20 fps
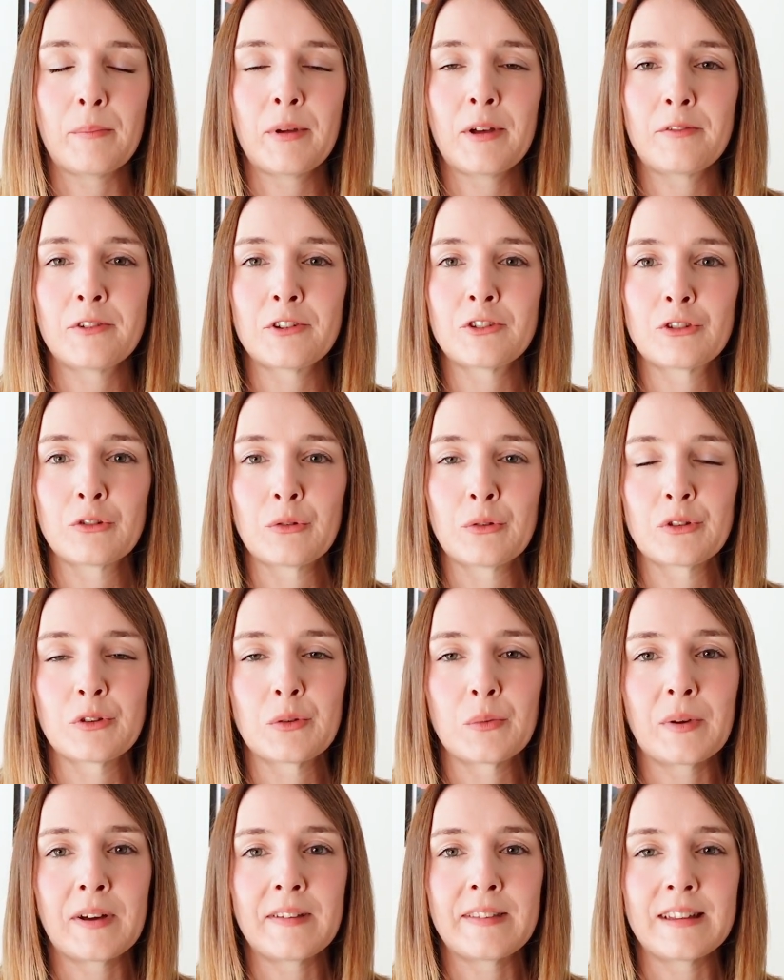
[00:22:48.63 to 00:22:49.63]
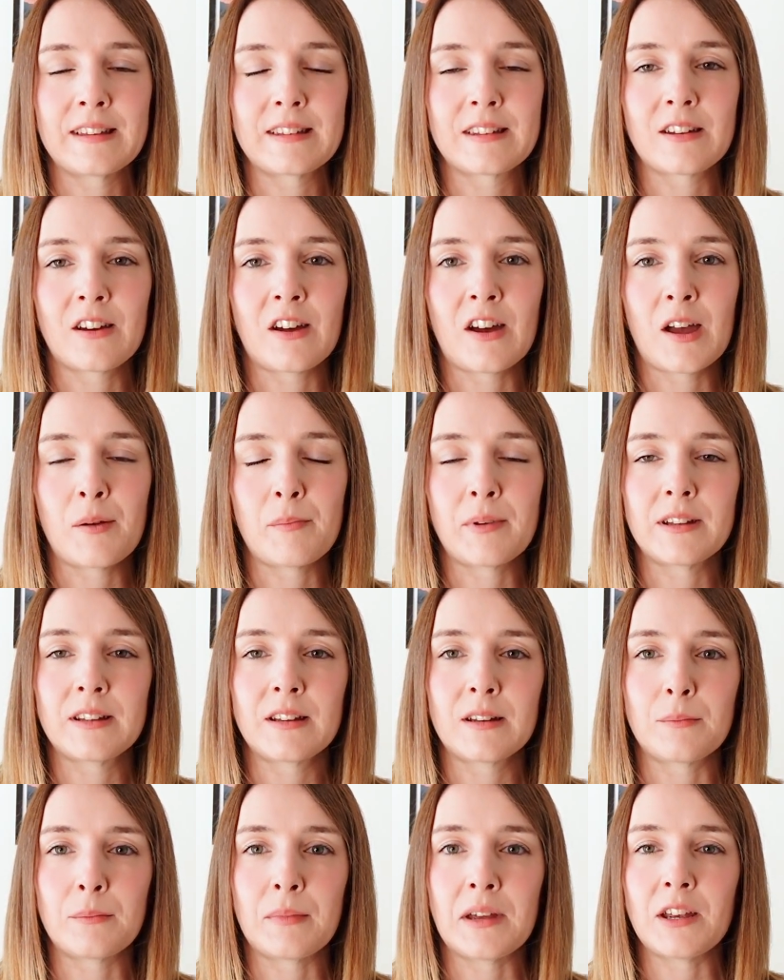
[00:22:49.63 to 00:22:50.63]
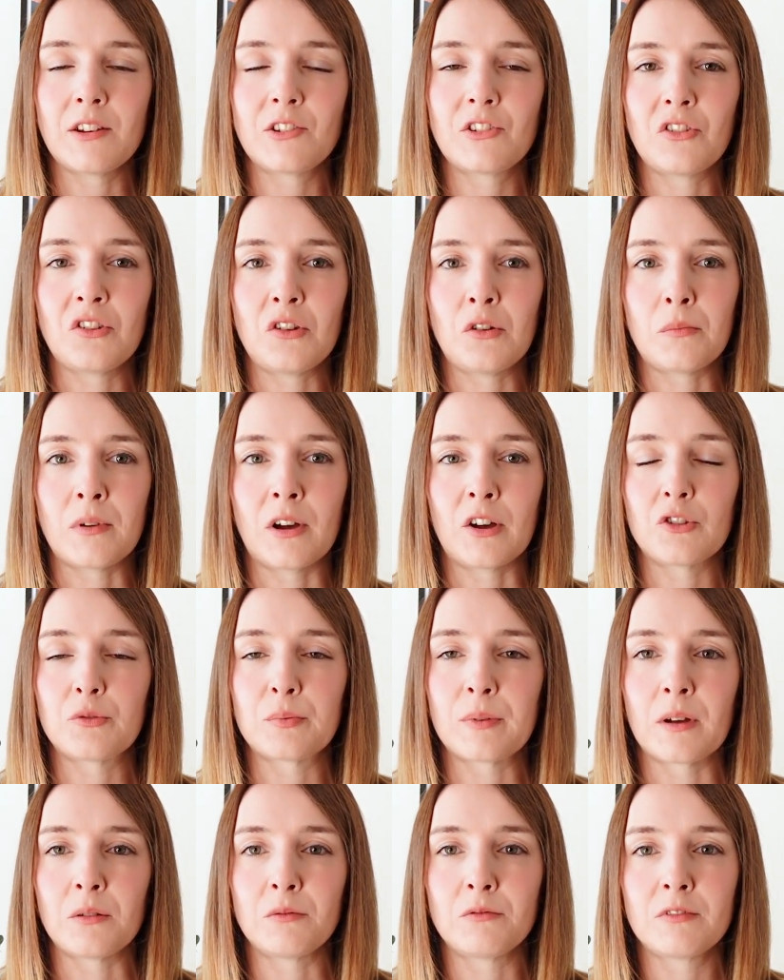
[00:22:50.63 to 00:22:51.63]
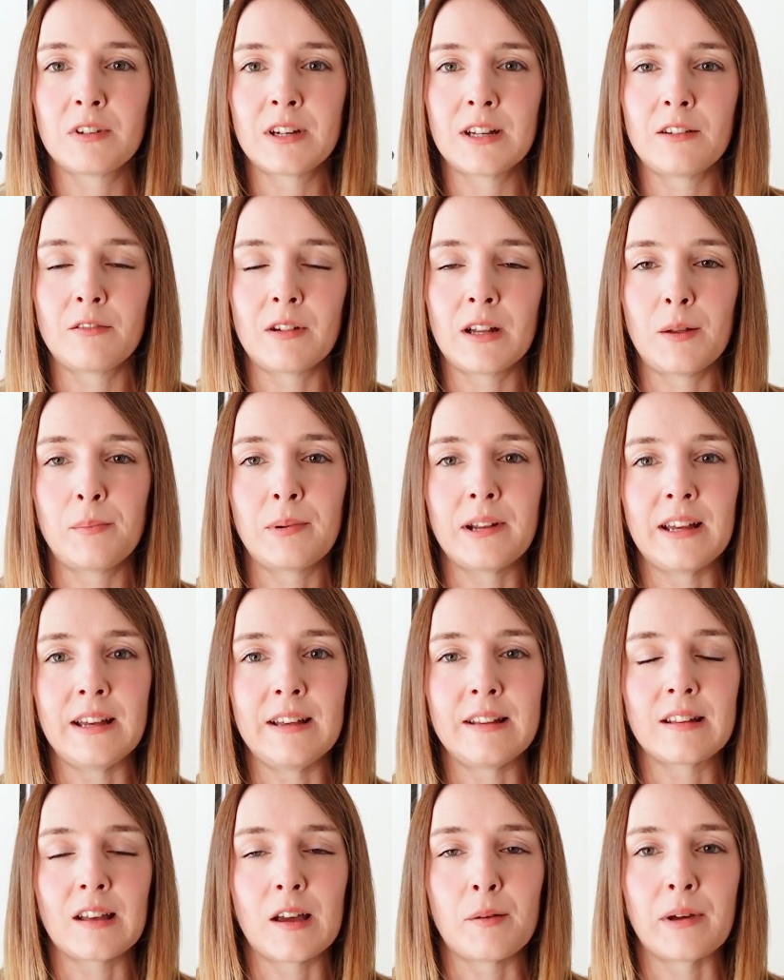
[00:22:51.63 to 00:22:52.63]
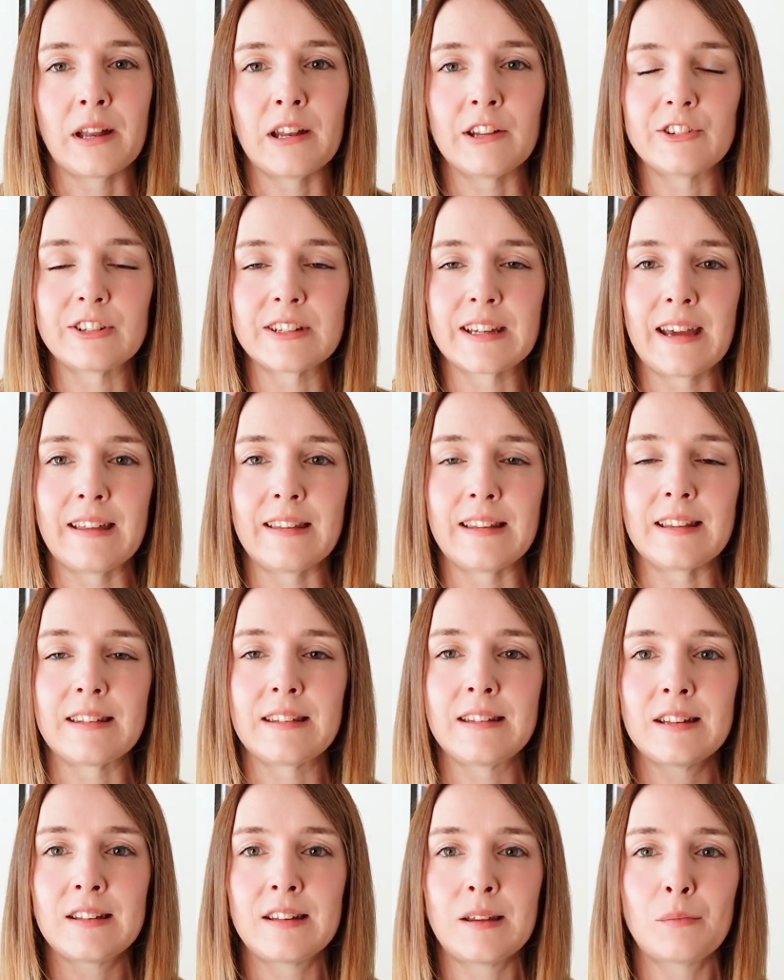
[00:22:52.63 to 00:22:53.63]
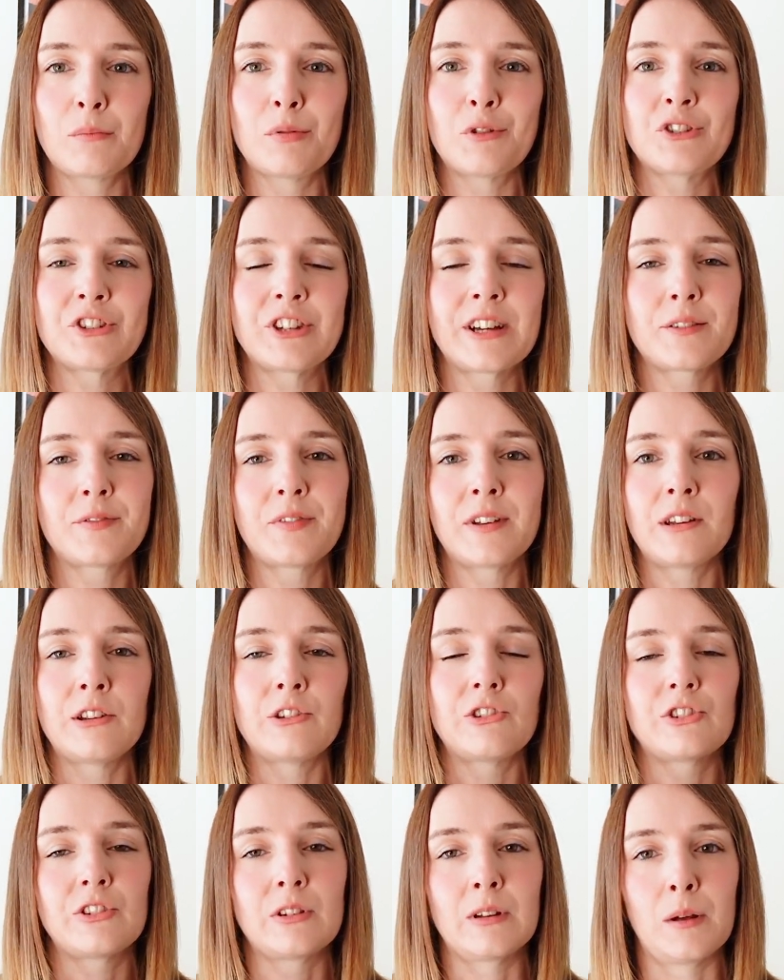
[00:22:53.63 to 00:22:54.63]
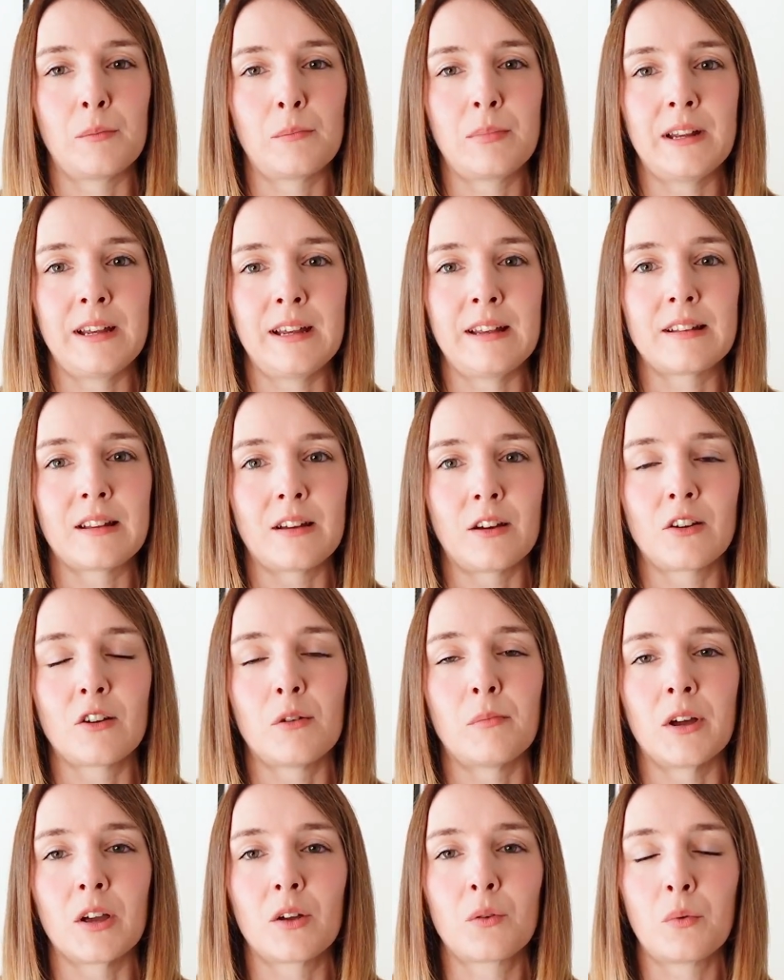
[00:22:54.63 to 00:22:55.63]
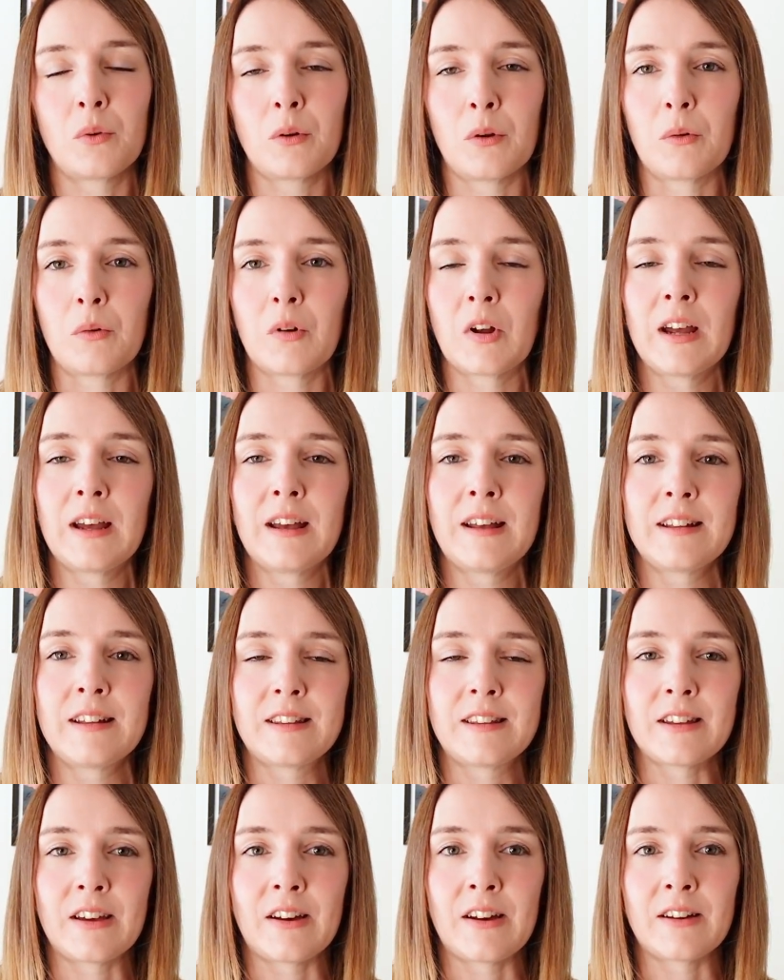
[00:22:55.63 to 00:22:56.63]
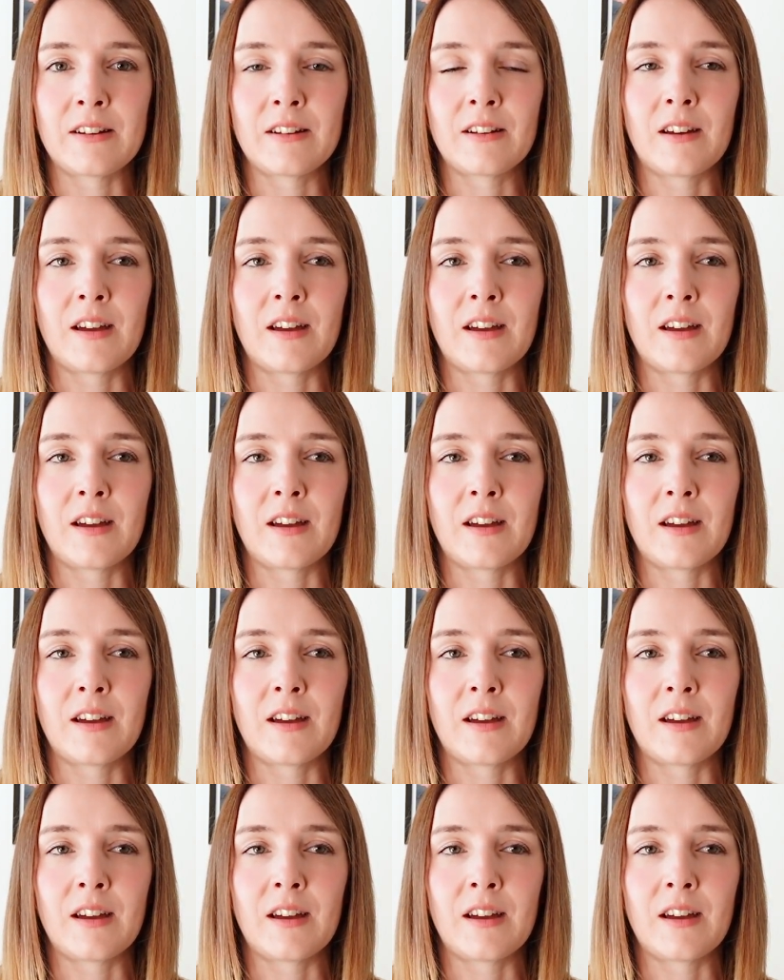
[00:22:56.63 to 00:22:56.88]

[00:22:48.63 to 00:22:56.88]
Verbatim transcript: A bit of a shorter one this time. I didn't make too much, but I'm really, really pleased I managed to get this knitting project finished and I'm pleased I got my quilt done.